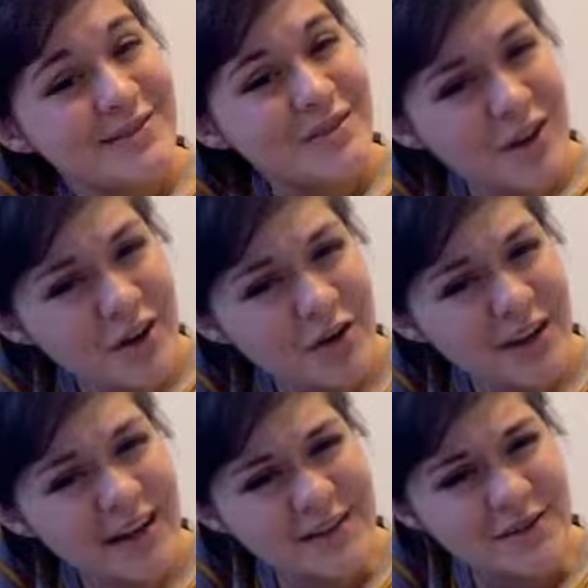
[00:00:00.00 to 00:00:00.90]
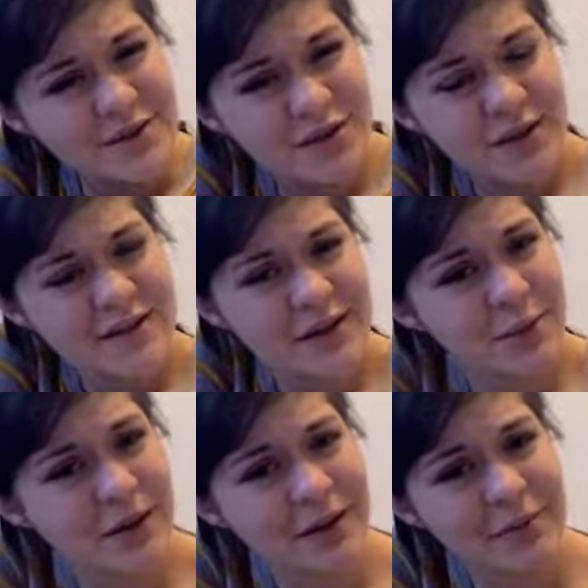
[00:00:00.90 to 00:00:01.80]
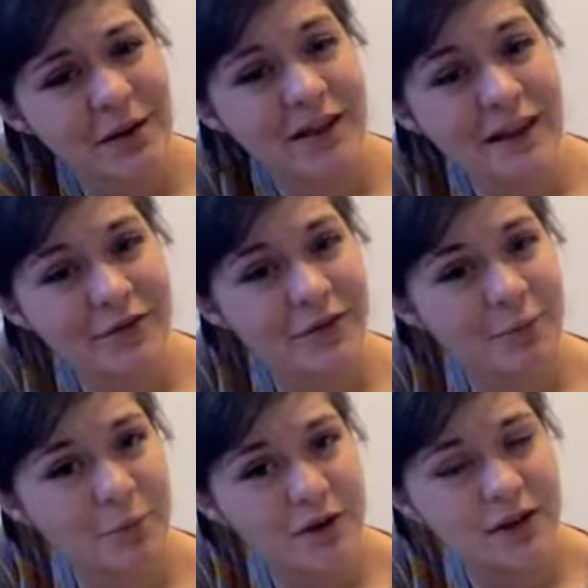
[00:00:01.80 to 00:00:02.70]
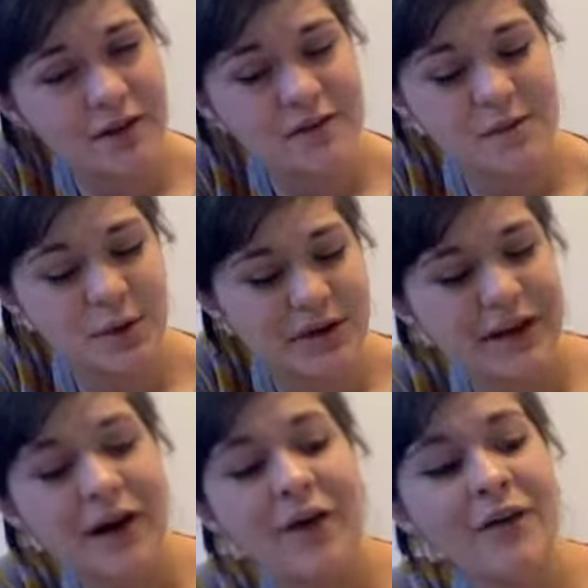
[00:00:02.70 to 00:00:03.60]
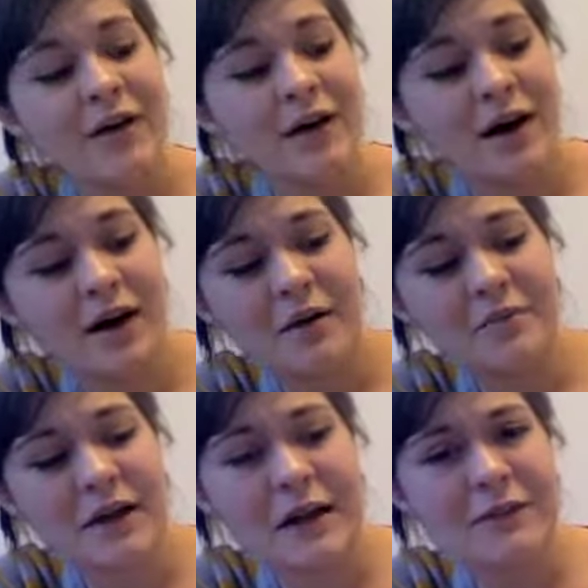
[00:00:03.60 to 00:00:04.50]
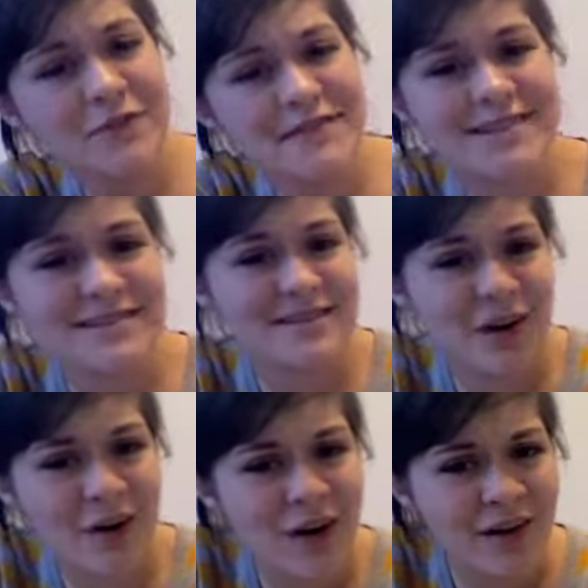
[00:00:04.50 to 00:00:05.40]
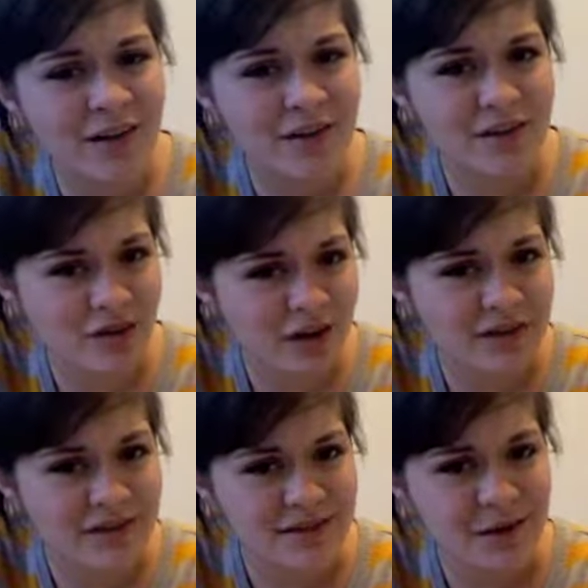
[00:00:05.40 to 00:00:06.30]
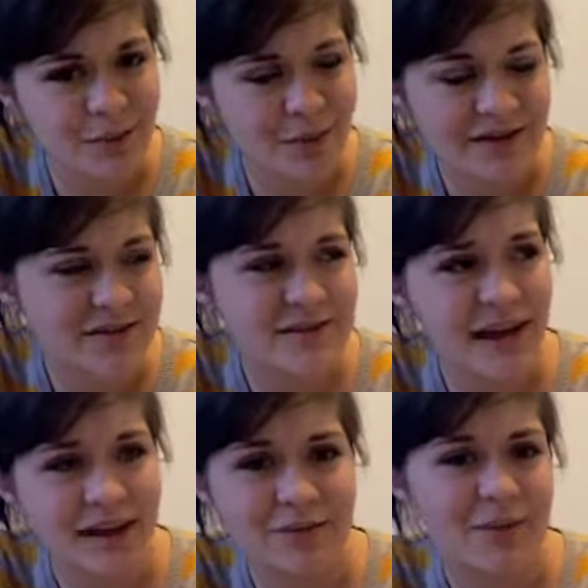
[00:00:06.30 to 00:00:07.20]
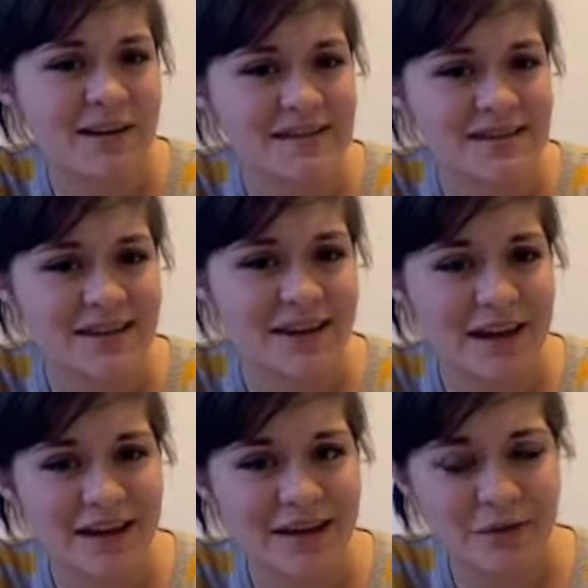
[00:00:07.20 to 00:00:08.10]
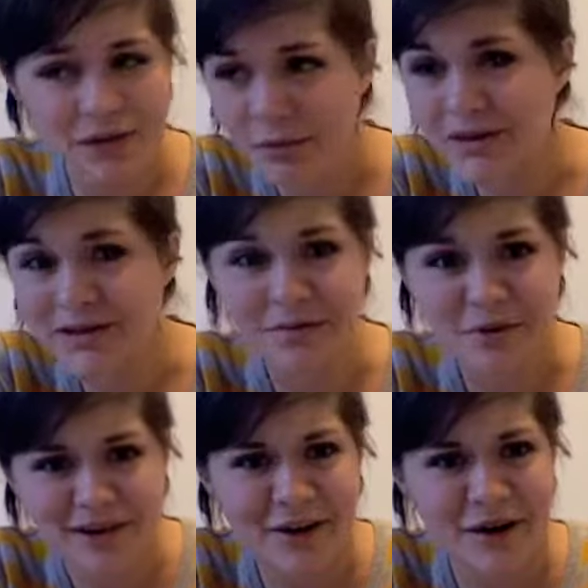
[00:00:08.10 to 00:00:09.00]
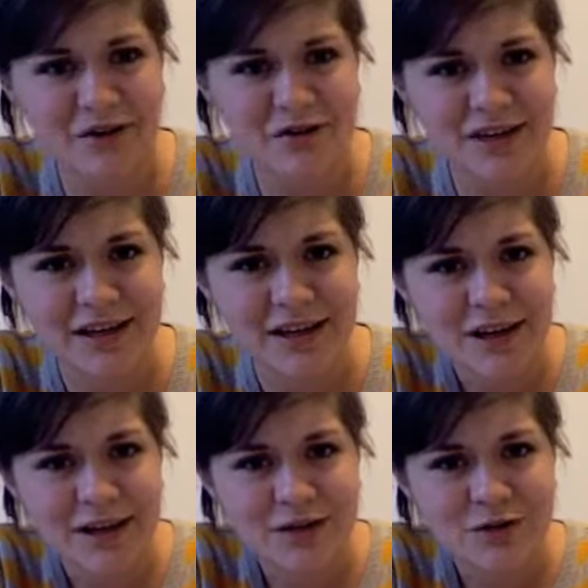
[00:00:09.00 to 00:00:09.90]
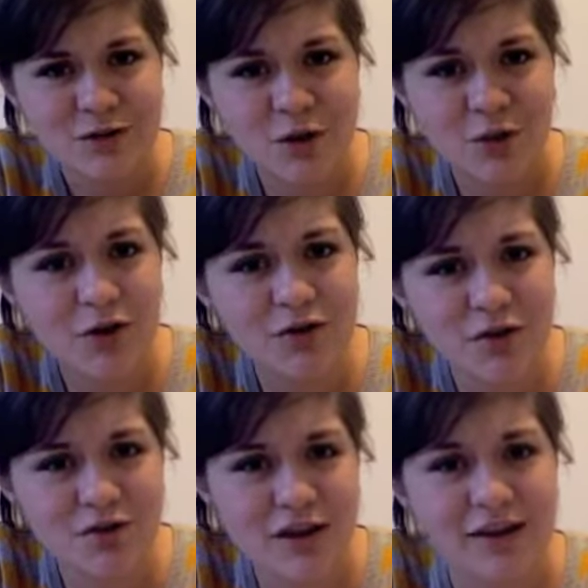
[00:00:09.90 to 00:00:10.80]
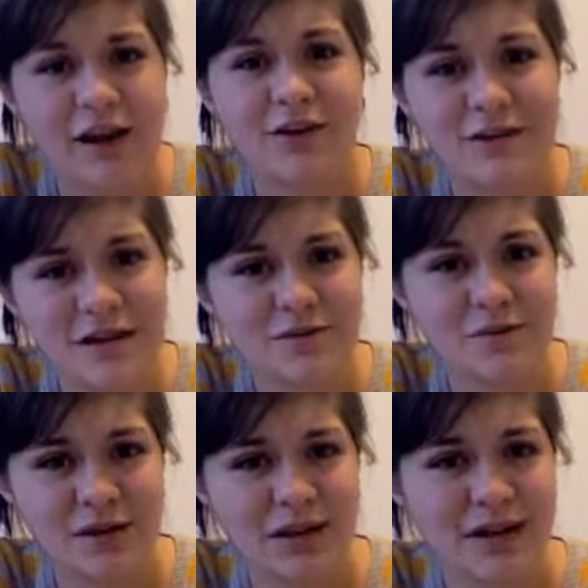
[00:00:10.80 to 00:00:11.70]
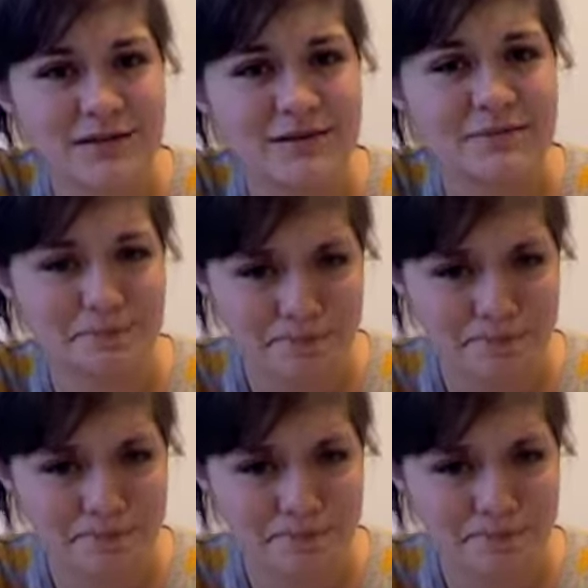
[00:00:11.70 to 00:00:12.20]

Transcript: so there you go ladies those are things that are making my life pretty awesome right now um, emphasis on the chocolate syrup. I just can't get past it, and I really want some right now, actually. So y'all should go check it out. It tastes really nice.